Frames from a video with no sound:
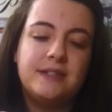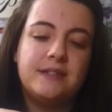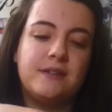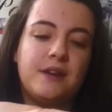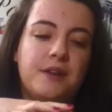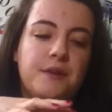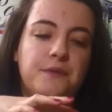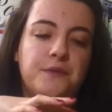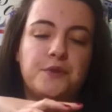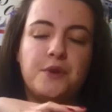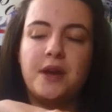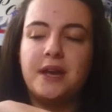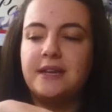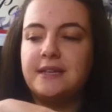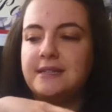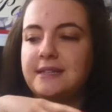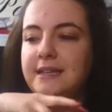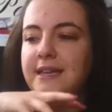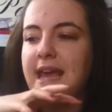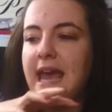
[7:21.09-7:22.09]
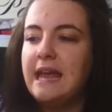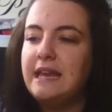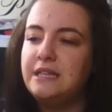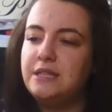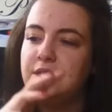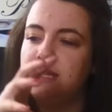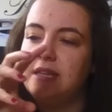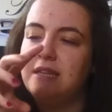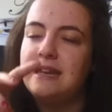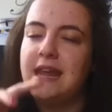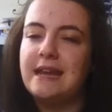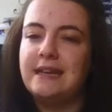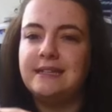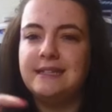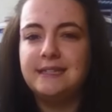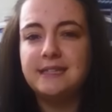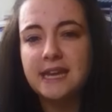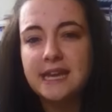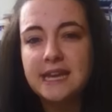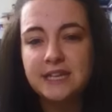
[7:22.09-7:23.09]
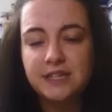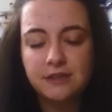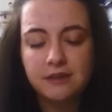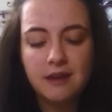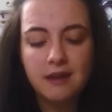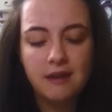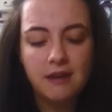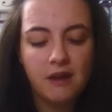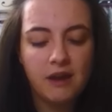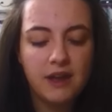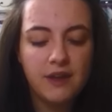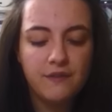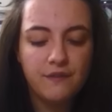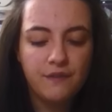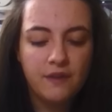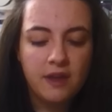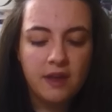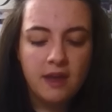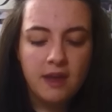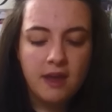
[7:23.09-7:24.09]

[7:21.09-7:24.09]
She's kind of trying to get to the next stage in her life,